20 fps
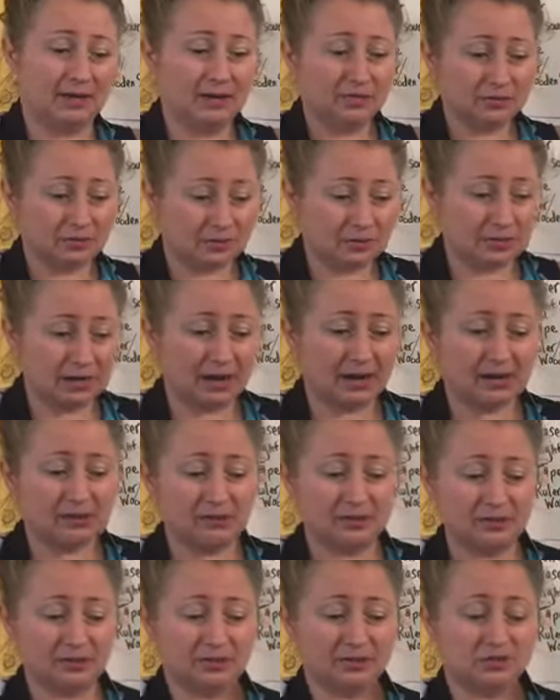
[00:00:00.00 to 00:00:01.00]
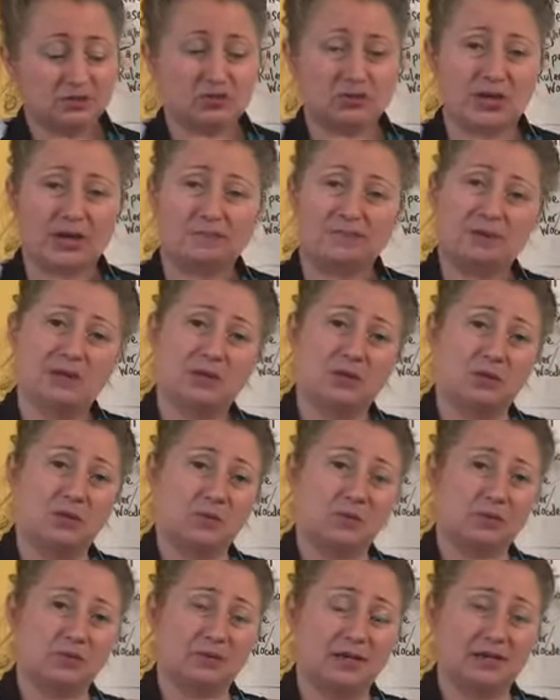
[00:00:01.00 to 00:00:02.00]
So now we're going to try and make one
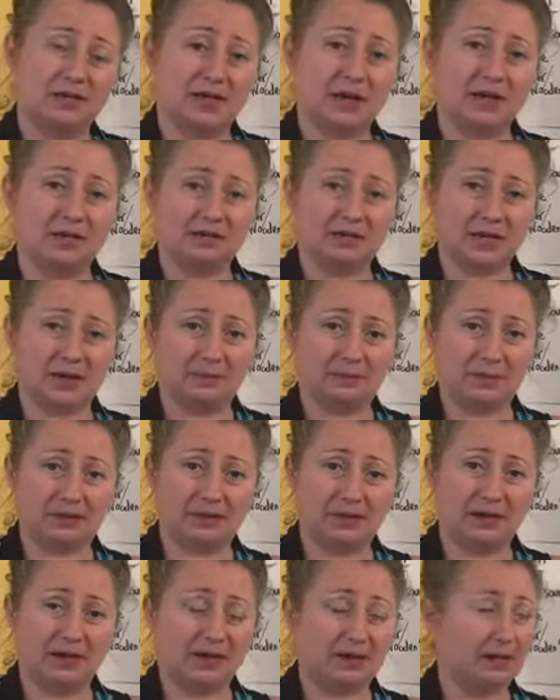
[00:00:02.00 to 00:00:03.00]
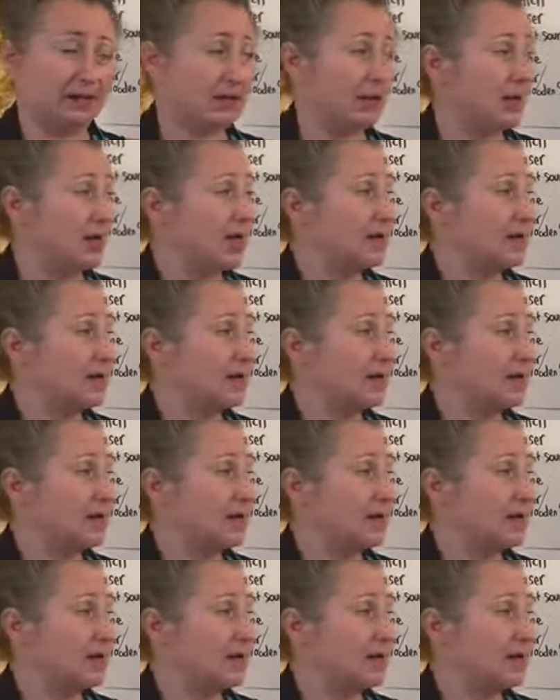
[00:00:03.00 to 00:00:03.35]
with my non-dominant hand.